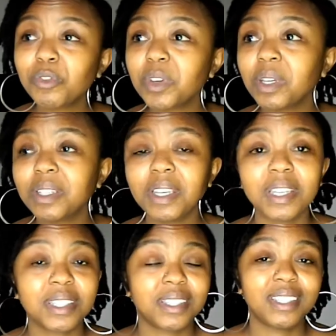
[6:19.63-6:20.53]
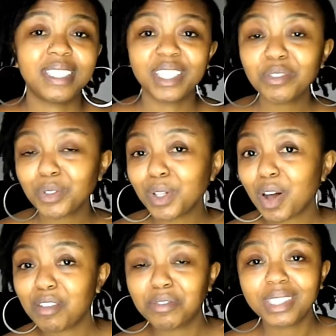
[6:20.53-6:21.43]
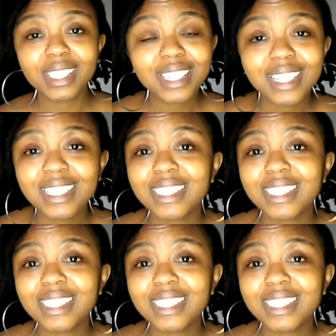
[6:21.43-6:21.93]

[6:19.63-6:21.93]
It is the devil of things.